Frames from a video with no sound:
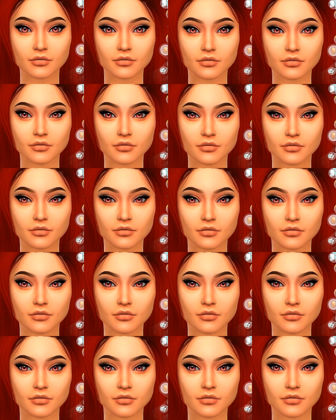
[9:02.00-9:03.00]

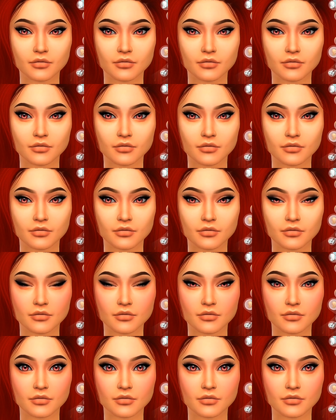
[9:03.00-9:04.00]

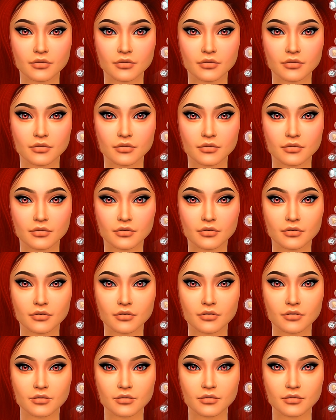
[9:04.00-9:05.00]

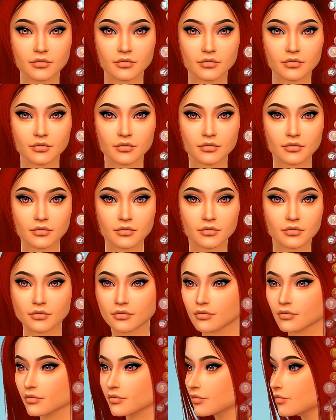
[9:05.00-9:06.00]

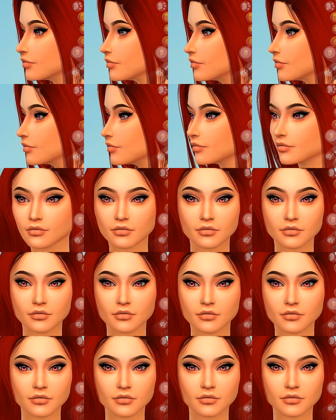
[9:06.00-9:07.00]

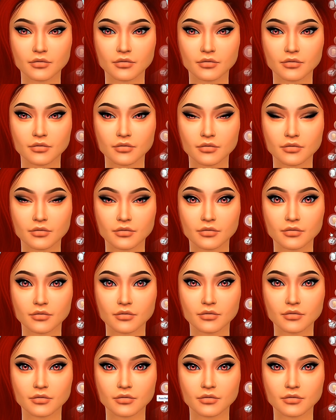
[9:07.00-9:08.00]

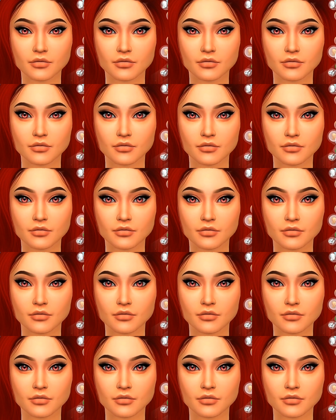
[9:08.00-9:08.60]
This person isn't speaking.